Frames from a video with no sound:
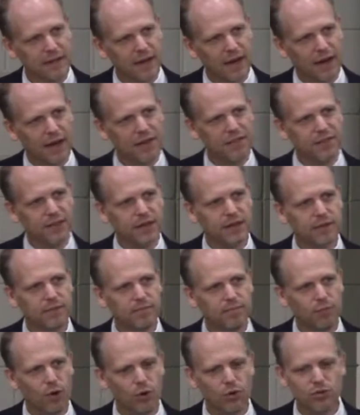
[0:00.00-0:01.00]
I think
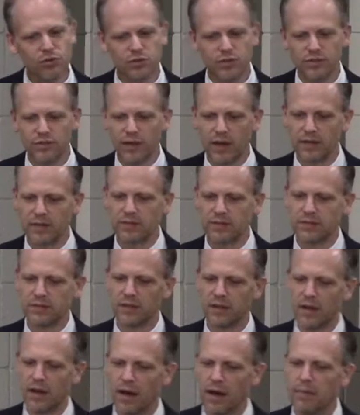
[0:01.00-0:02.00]
most of us
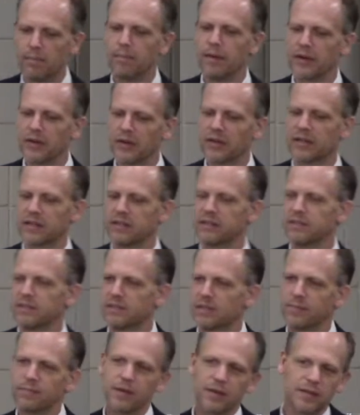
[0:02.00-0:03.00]
Americans
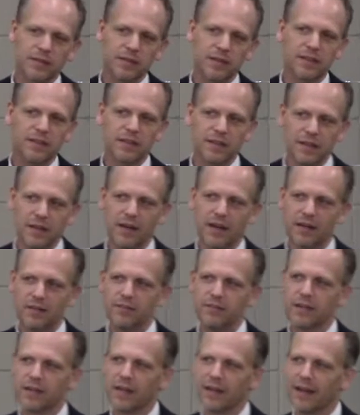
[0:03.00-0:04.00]
typically
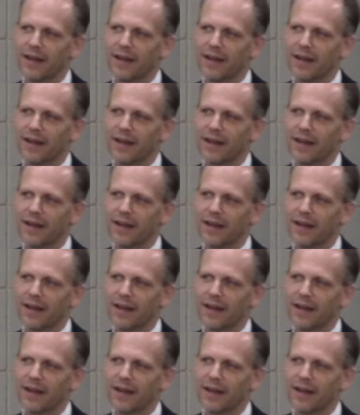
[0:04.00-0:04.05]
live